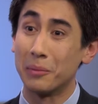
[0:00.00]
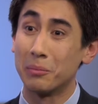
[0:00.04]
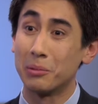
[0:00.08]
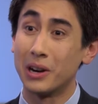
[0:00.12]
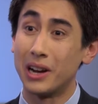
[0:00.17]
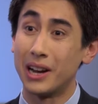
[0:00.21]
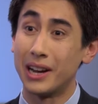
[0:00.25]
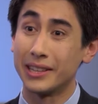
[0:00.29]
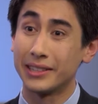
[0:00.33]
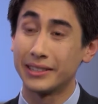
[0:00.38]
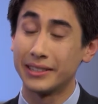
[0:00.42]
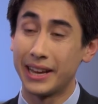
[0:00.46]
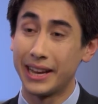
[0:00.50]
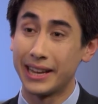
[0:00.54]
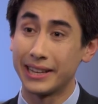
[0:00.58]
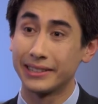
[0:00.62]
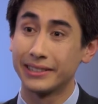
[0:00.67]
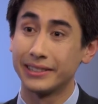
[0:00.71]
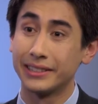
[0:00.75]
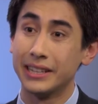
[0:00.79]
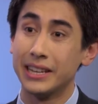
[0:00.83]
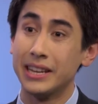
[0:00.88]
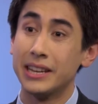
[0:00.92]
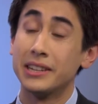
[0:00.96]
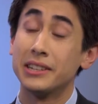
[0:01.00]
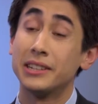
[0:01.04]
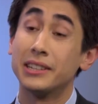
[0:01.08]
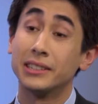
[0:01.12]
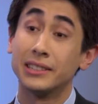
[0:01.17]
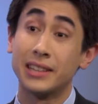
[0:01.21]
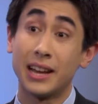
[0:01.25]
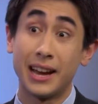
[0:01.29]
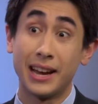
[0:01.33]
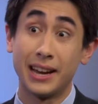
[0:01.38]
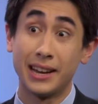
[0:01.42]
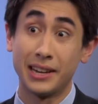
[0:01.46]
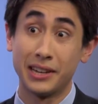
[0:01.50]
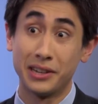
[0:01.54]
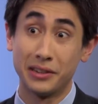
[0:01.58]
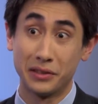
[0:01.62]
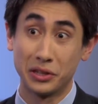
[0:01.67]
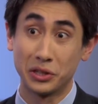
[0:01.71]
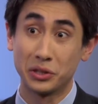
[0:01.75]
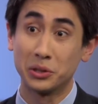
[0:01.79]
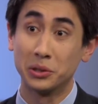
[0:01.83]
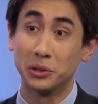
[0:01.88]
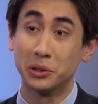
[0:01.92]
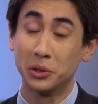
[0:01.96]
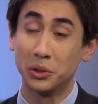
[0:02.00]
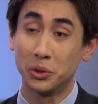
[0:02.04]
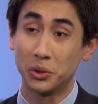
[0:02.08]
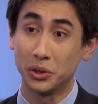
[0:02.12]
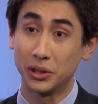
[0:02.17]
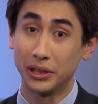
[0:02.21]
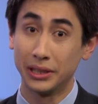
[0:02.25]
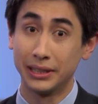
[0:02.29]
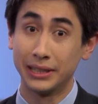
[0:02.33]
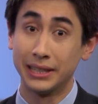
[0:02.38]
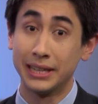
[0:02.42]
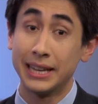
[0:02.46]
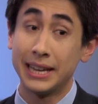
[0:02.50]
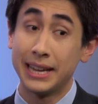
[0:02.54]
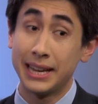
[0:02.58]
process: design the solution.